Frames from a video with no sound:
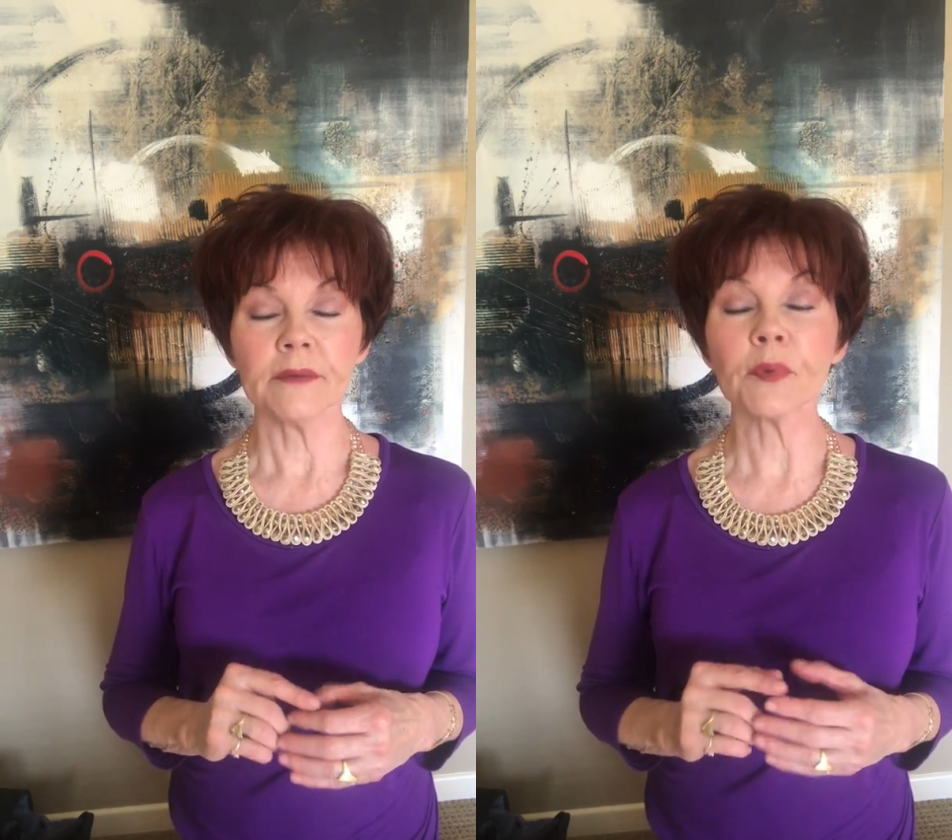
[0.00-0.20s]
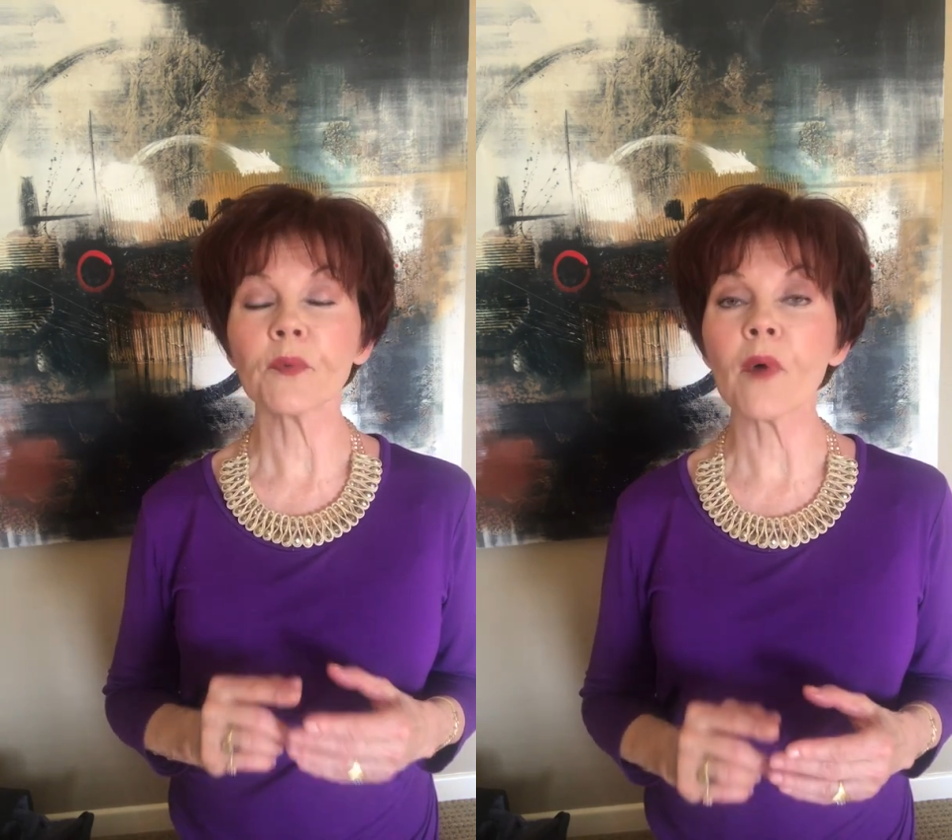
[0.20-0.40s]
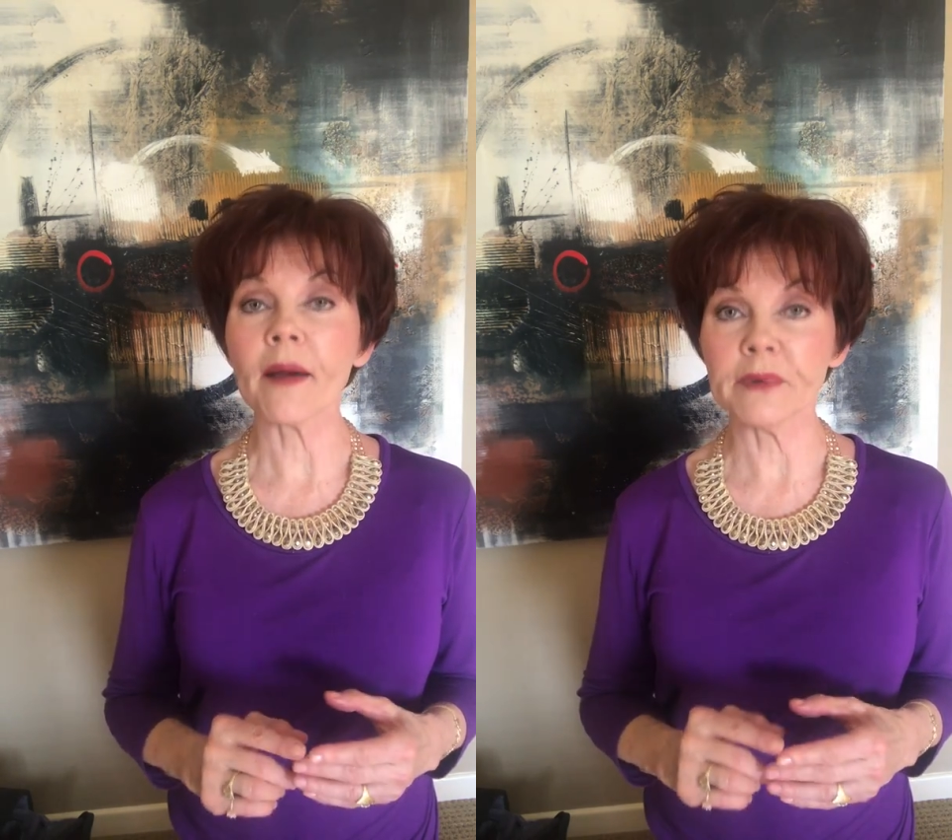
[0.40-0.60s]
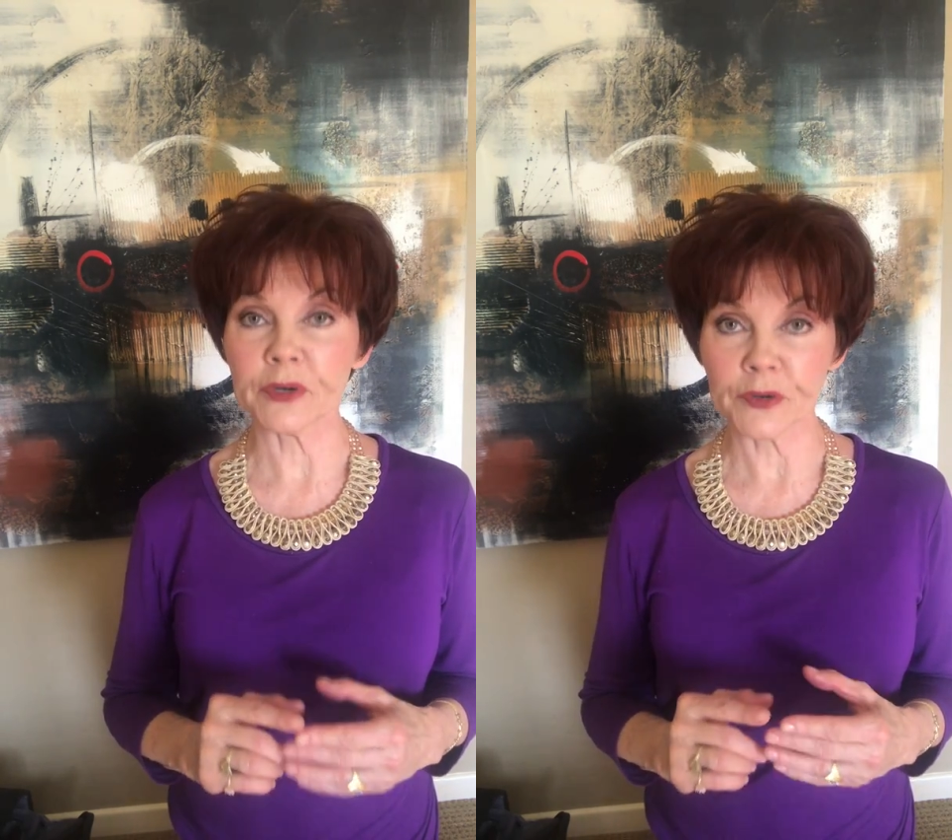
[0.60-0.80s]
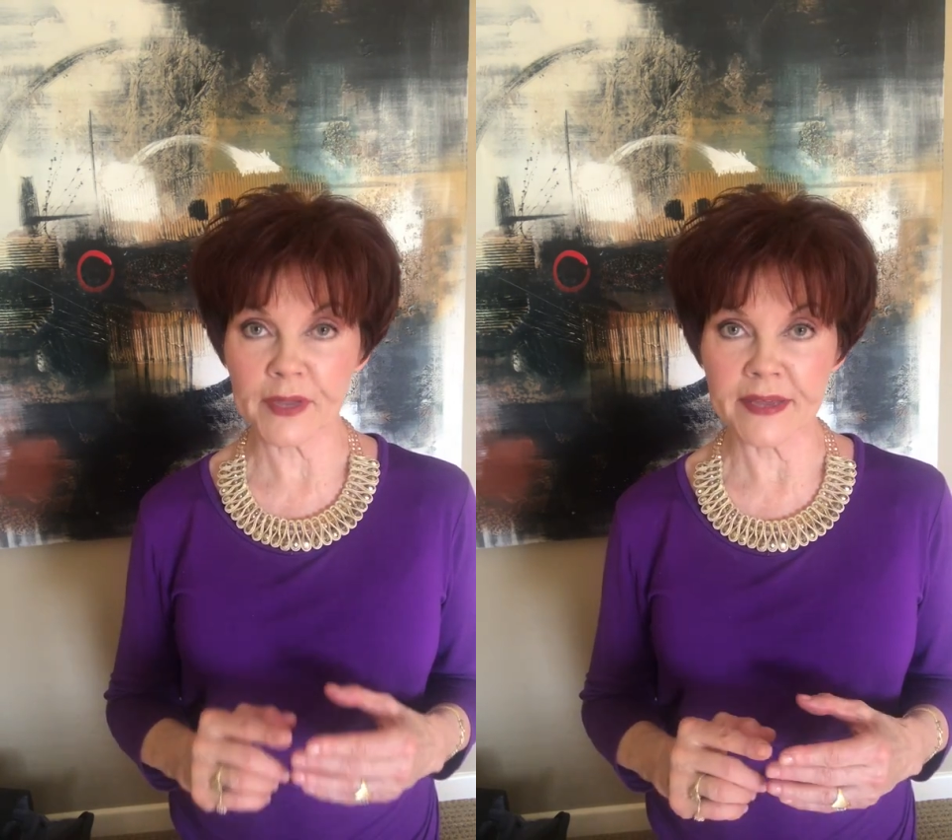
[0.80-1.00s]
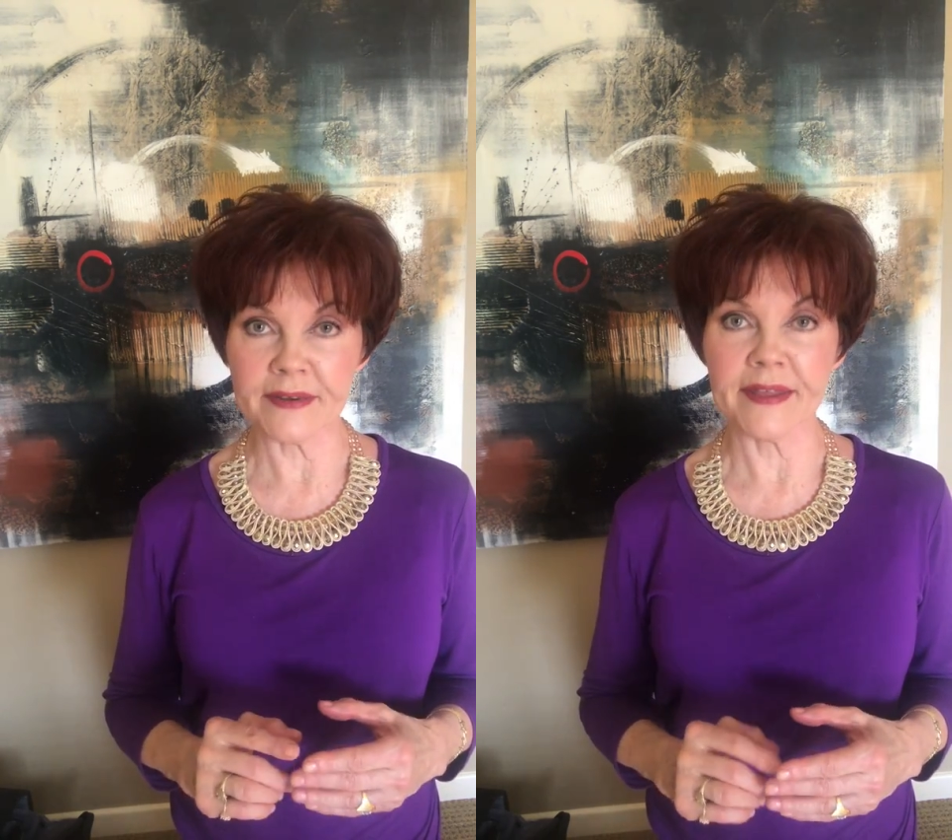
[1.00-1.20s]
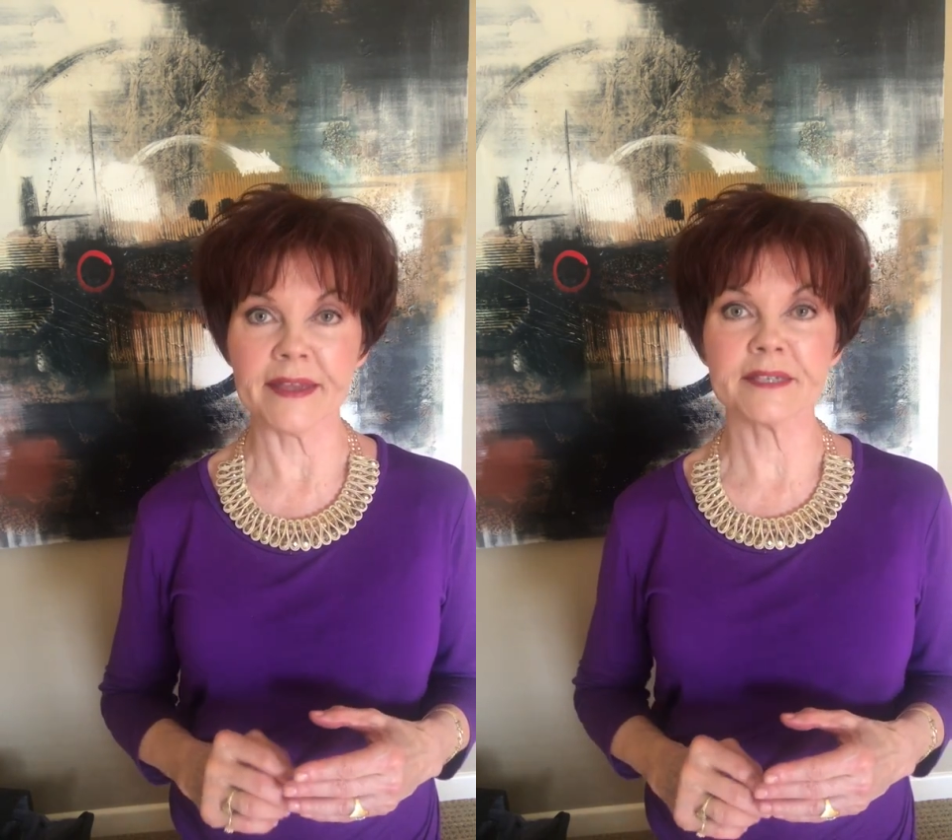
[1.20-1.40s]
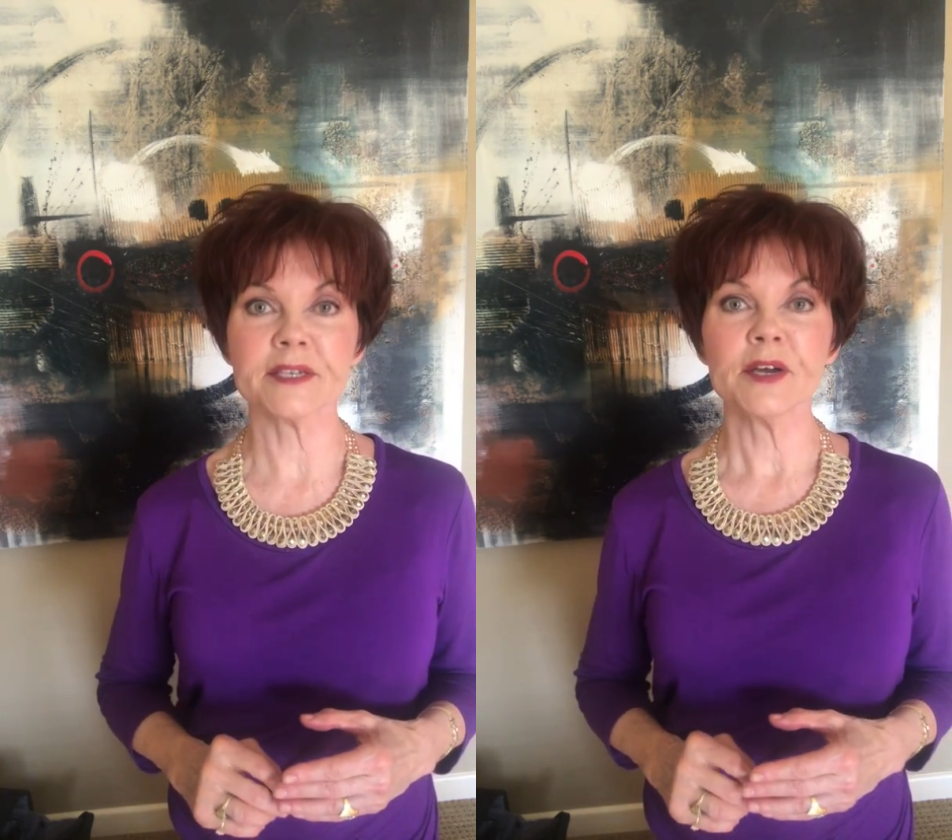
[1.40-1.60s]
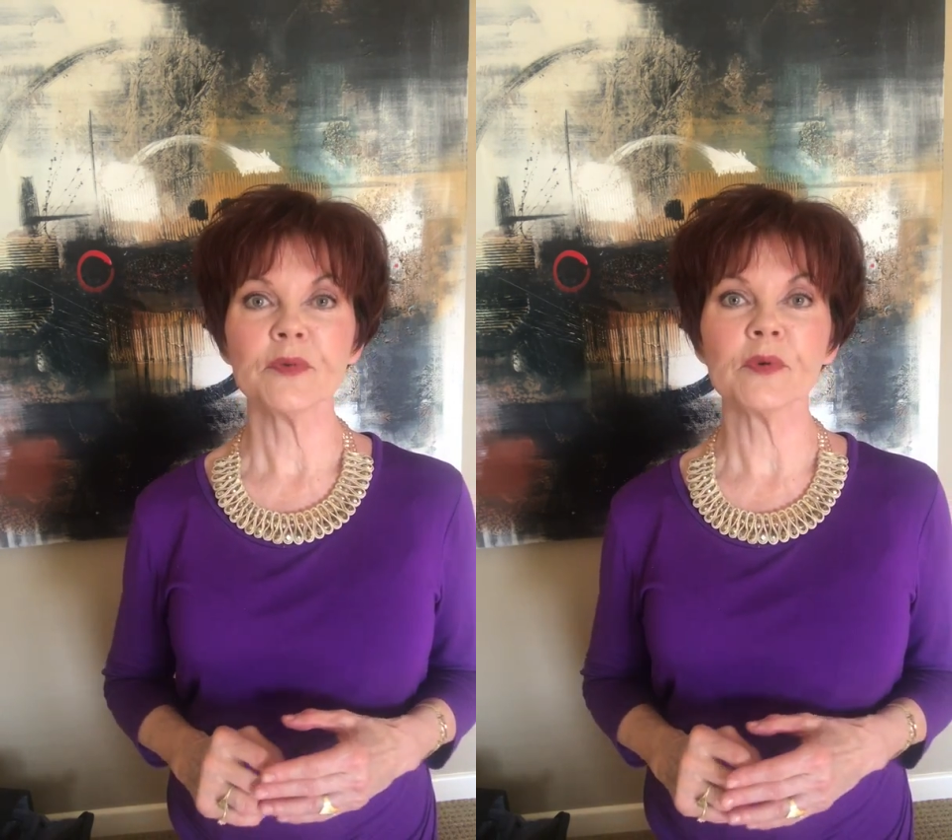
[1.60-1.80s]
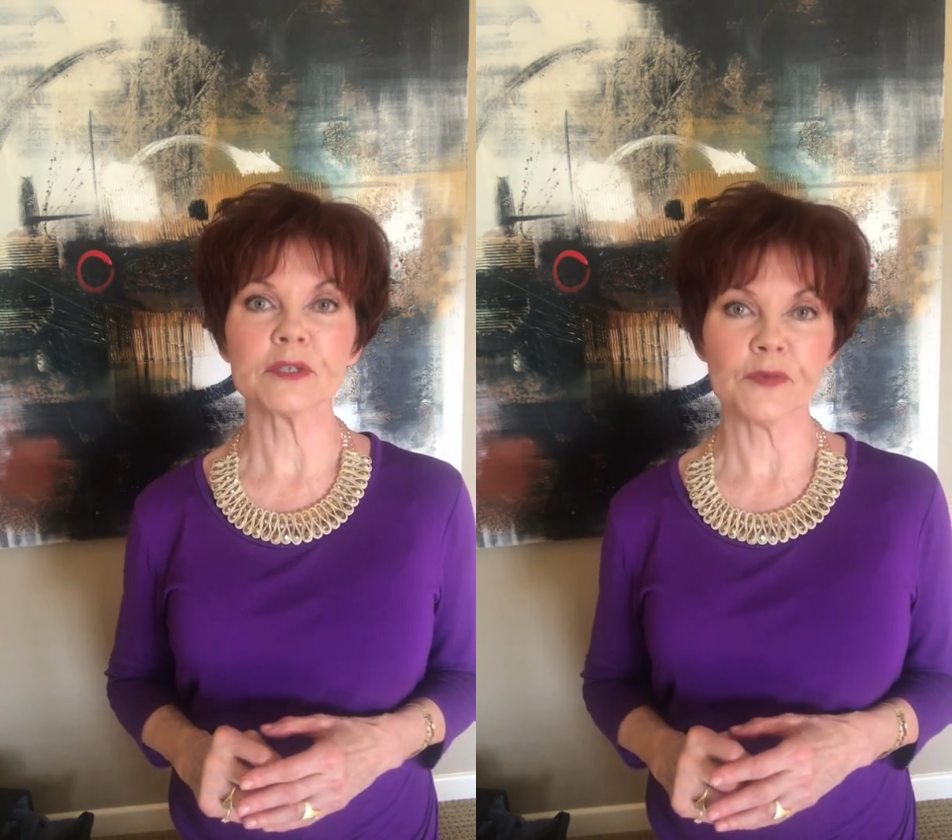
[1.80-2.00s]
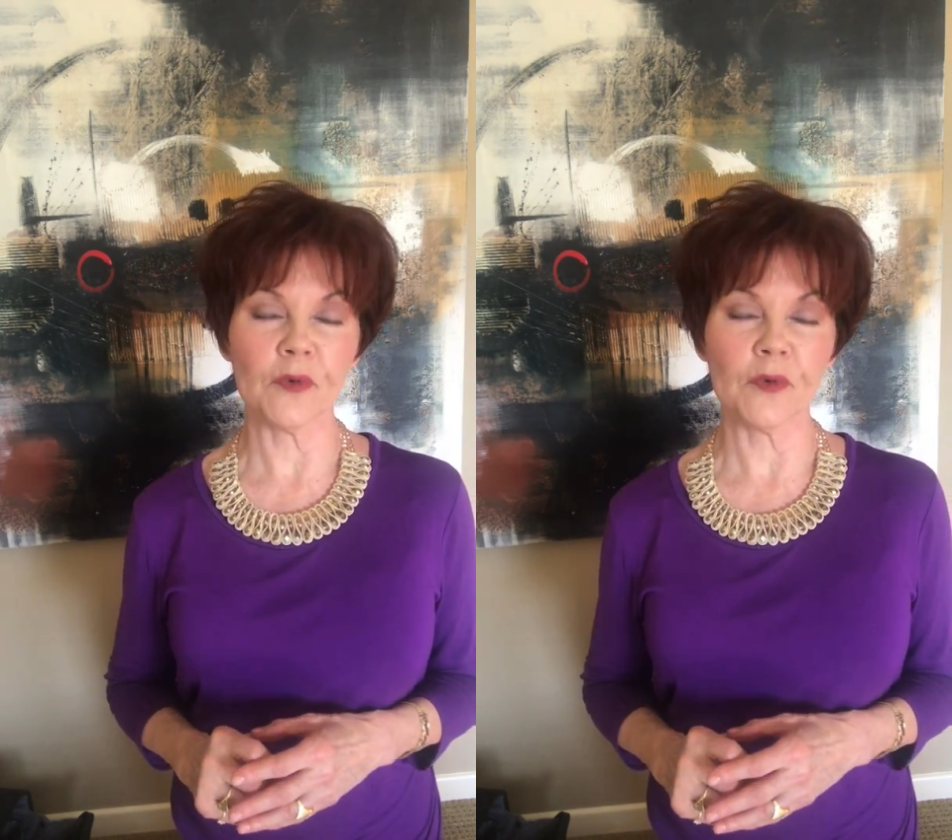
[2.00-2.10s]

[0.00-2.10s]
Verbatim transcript: Barometer Index was